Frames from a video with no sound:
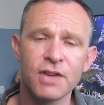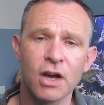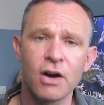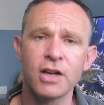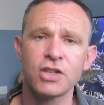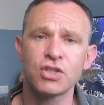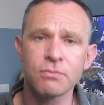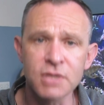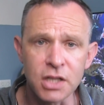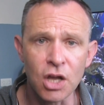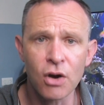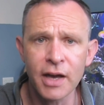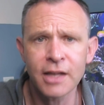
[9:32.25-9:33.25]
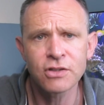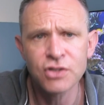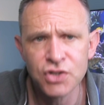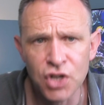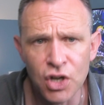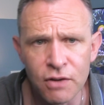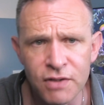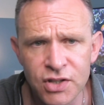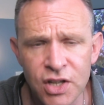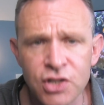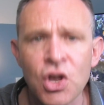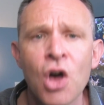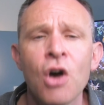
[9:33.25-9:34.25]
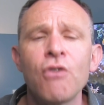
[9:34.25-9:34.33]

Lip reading: items, lines, services,